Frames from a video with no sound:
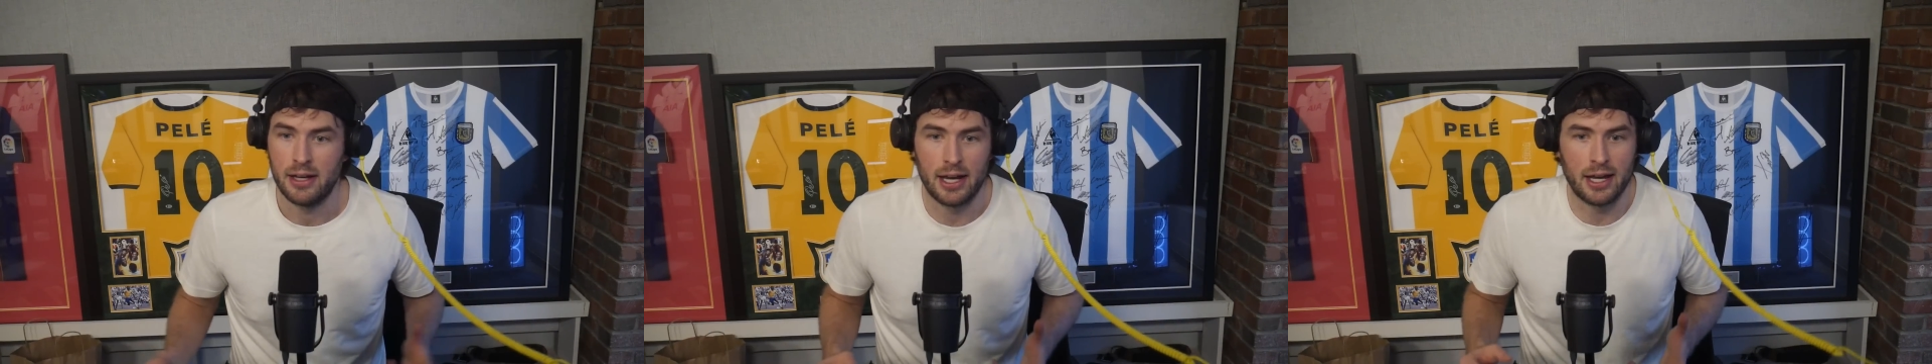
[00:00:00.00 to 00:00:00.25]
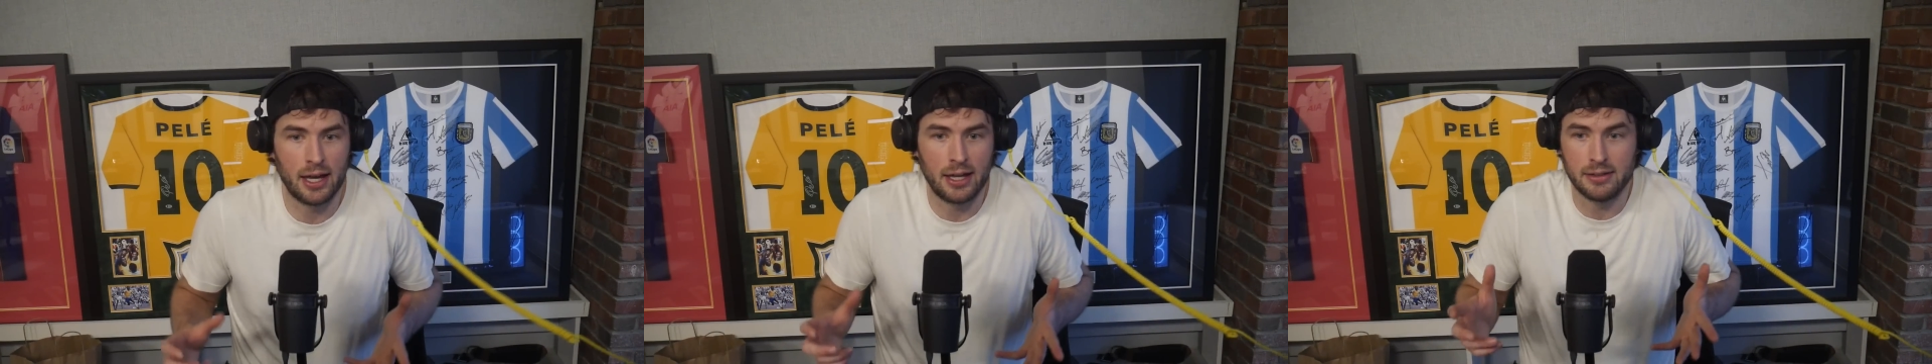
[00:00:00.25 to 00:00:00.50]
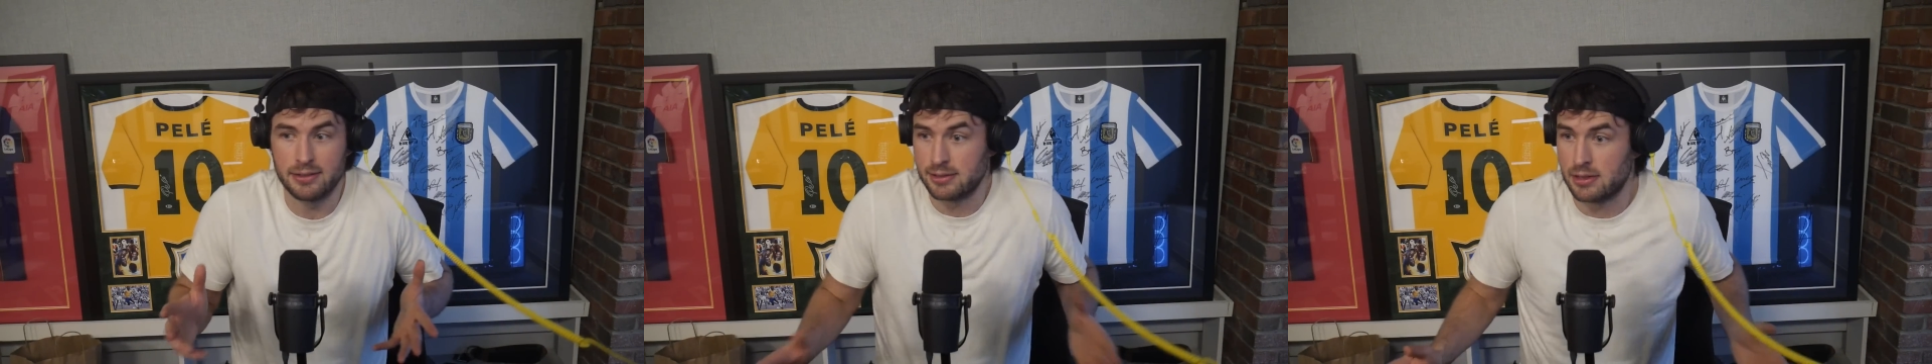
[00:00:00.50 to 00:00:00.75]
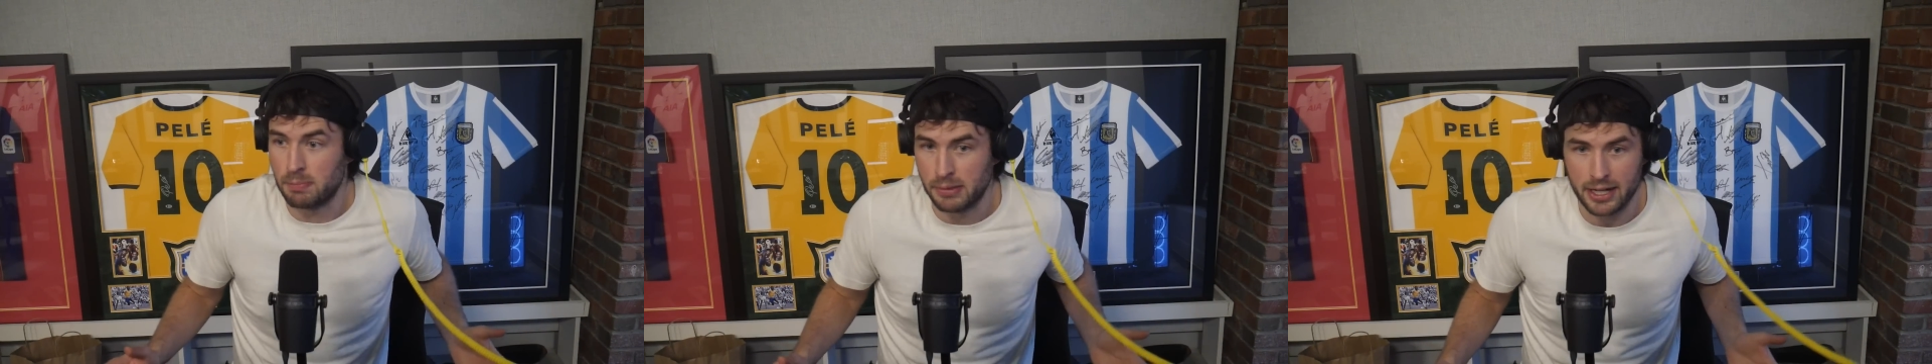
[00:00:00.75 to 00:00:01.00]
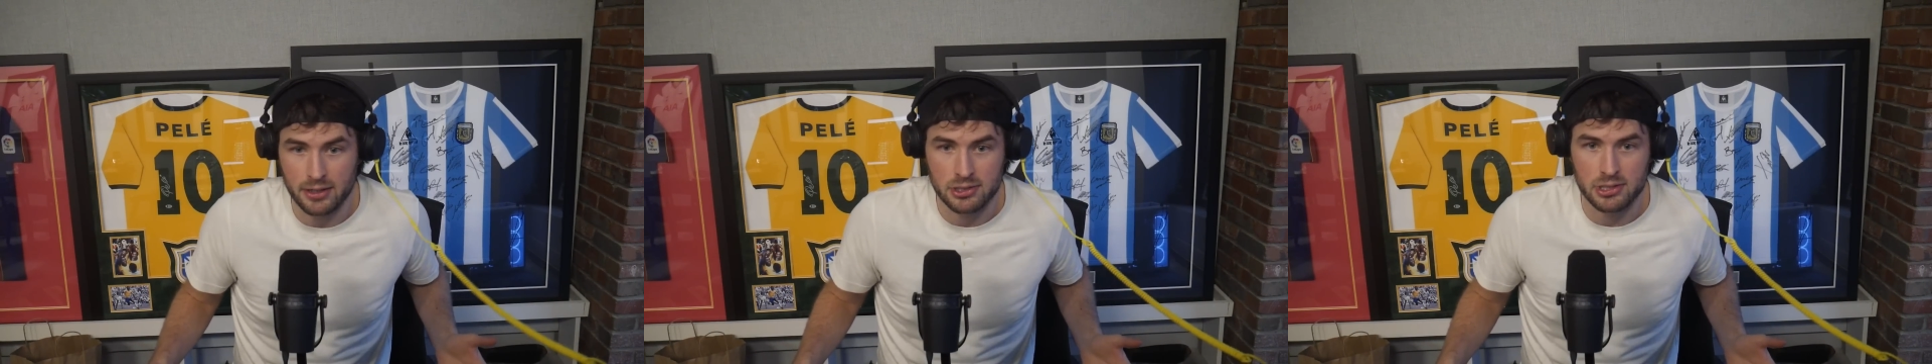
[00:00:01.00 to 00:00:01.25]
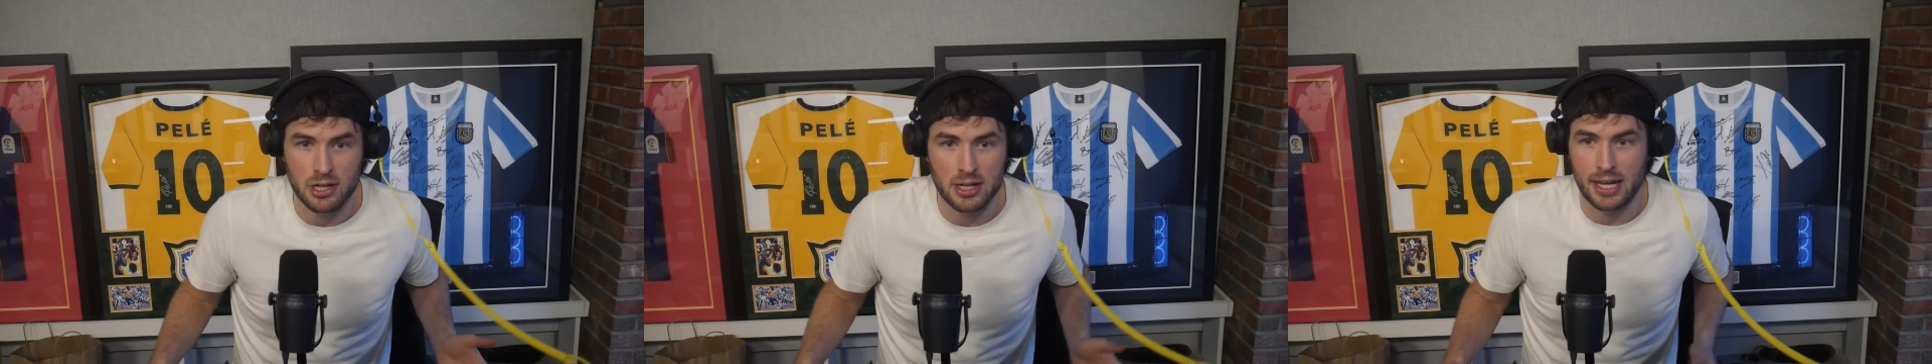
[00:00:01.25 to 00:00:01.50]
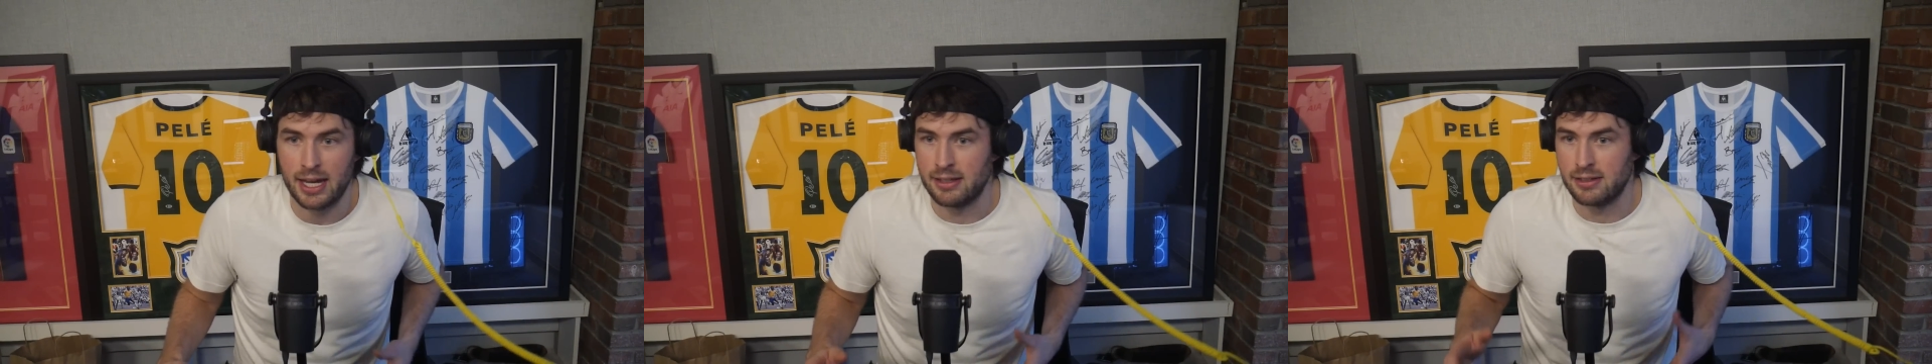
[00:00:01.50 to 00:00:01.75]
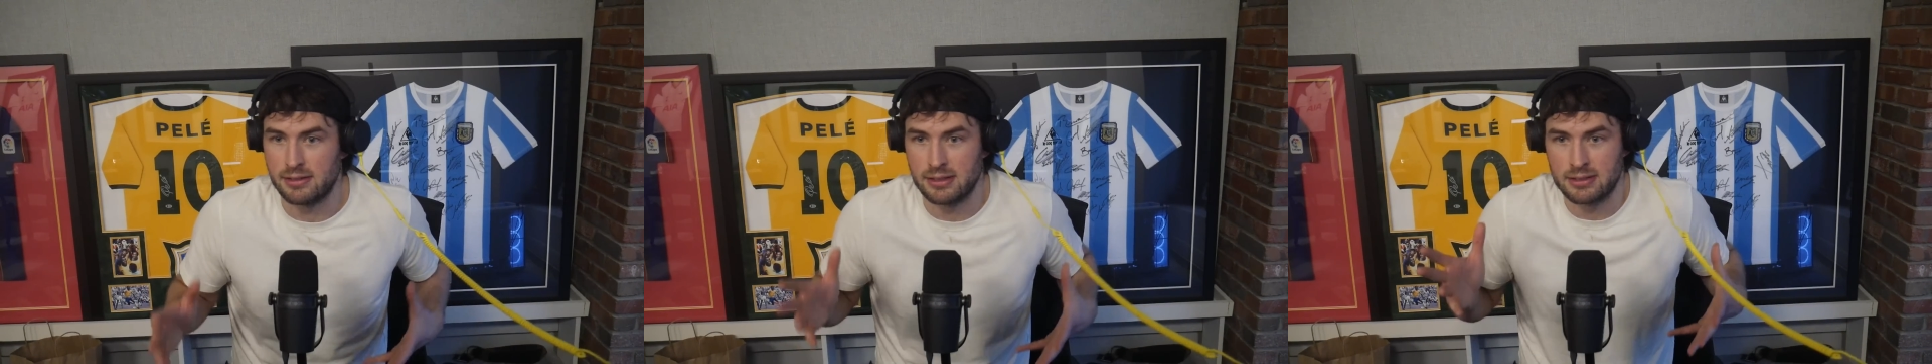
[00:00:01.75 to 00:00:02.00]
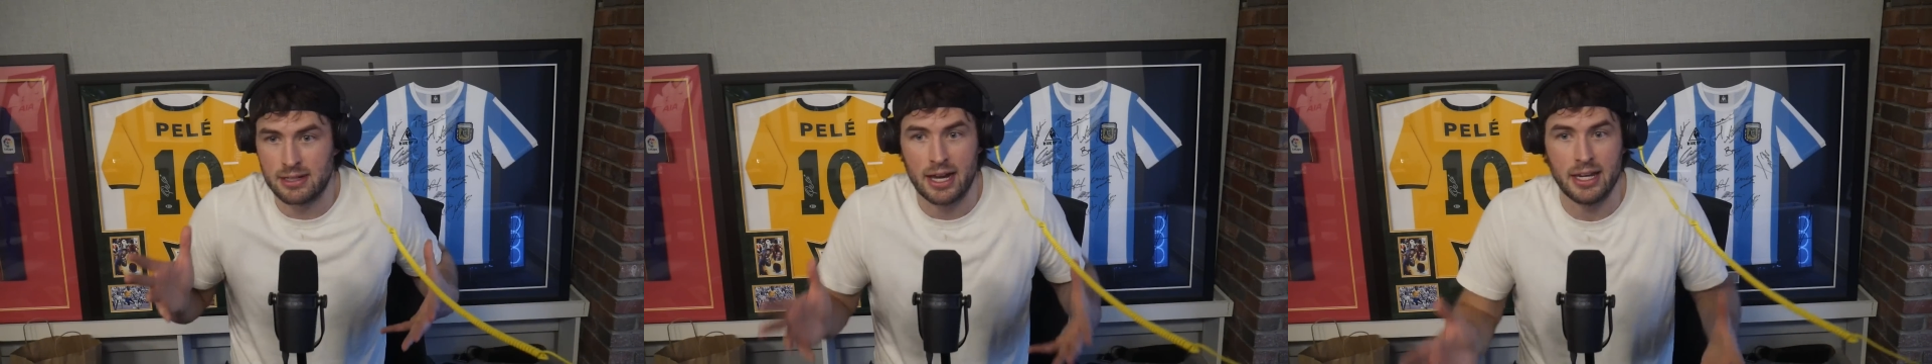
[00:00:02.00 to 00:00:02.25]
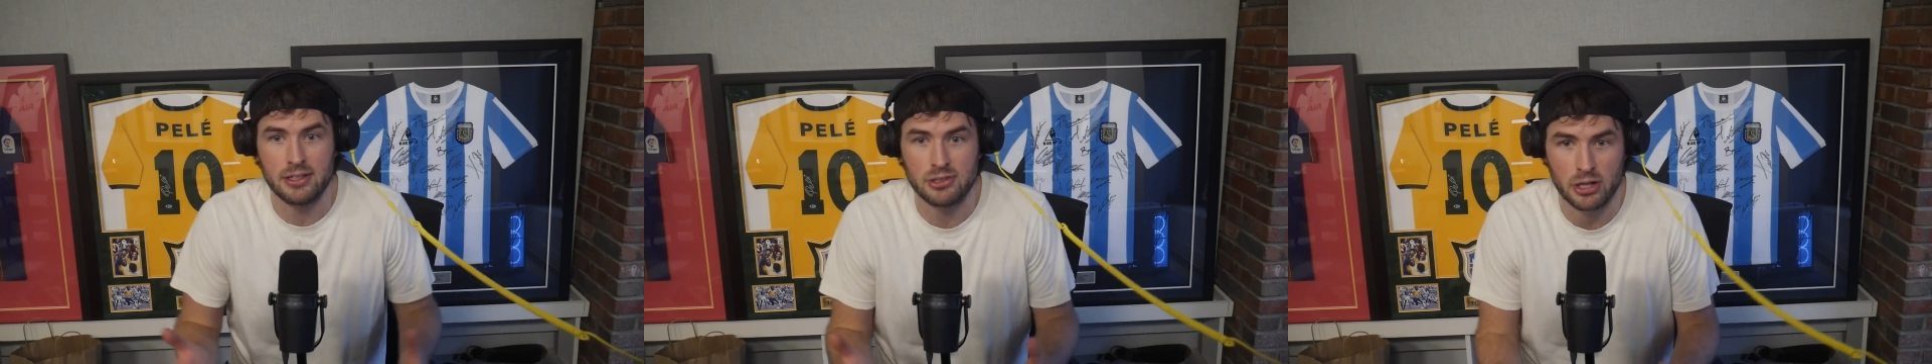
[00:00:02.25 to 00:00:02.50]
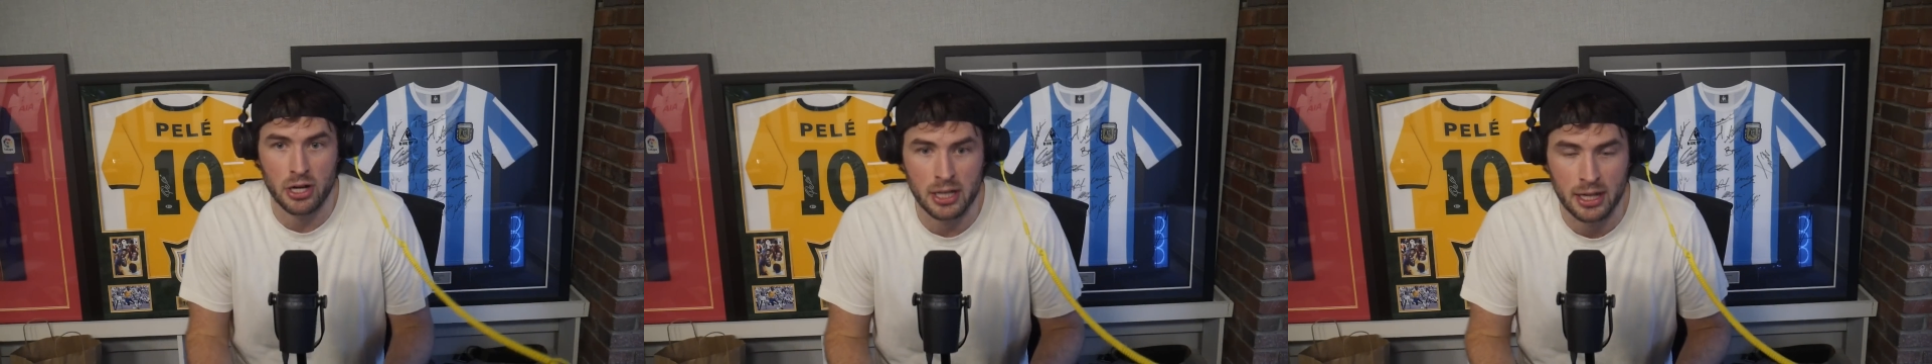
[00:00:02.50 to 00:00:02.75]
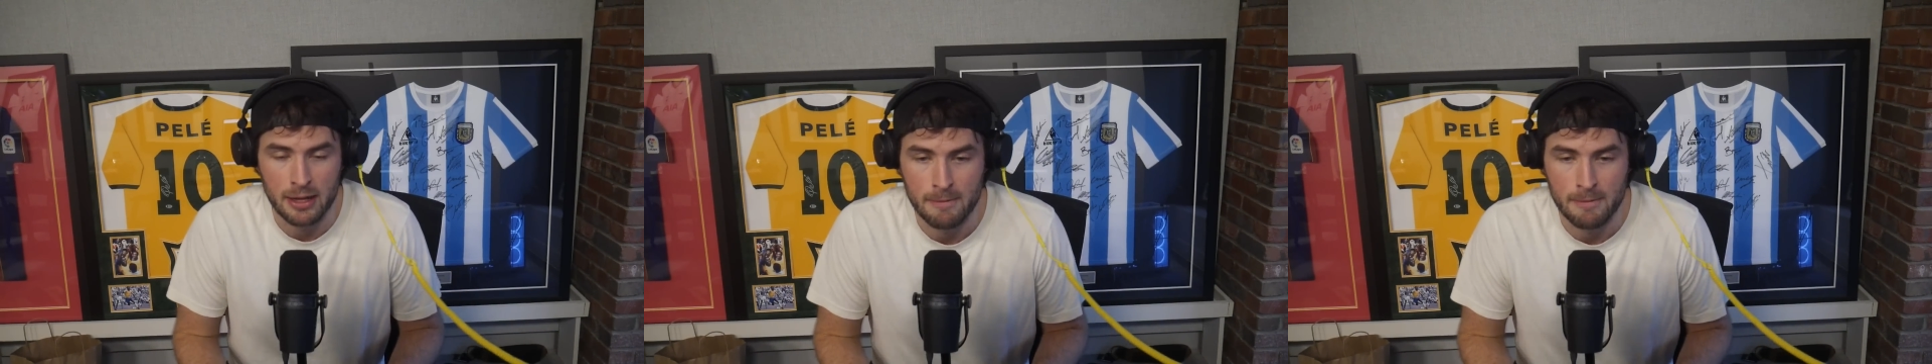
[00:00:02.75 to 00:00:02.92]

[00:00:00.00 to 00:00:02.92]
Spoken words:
And the players suck, and the signings suck,